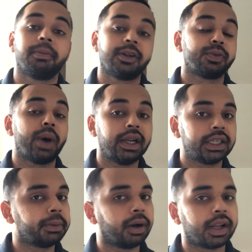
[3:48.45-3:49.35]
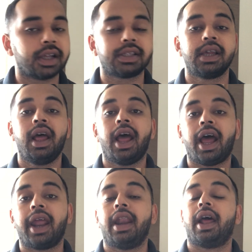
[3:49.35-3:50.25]
because Valtteri Bottas
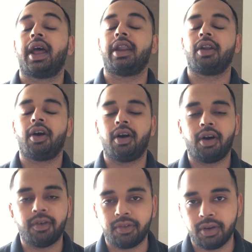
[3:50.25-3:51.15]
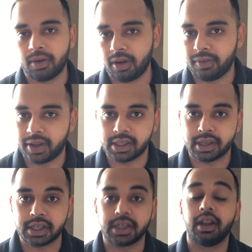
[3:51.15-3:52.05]
had an awful qualifying
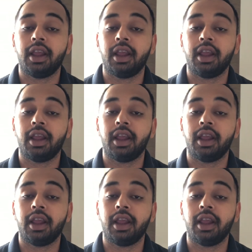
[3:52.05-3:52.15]
session.